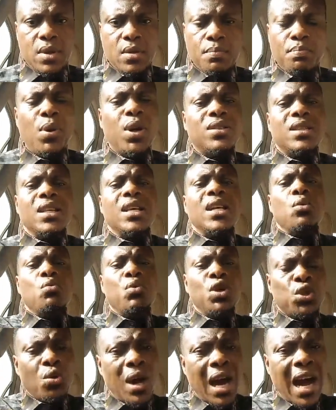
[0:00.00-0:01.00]
But we
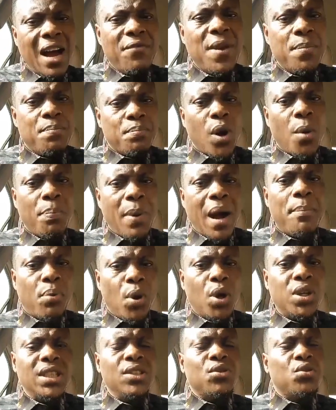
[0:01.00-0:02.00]
should have a proper
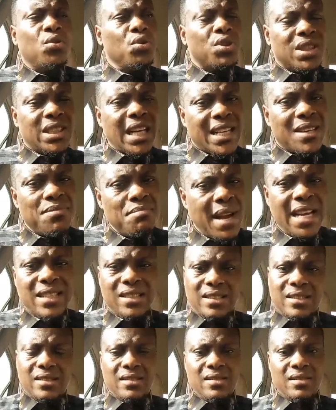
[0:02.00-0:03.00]
body to
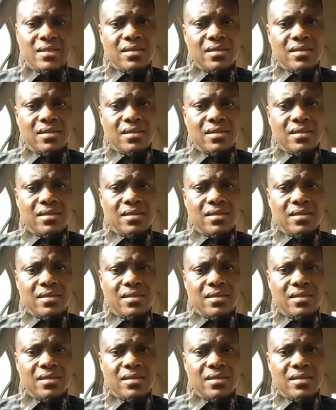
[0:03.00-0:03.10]
checkmate.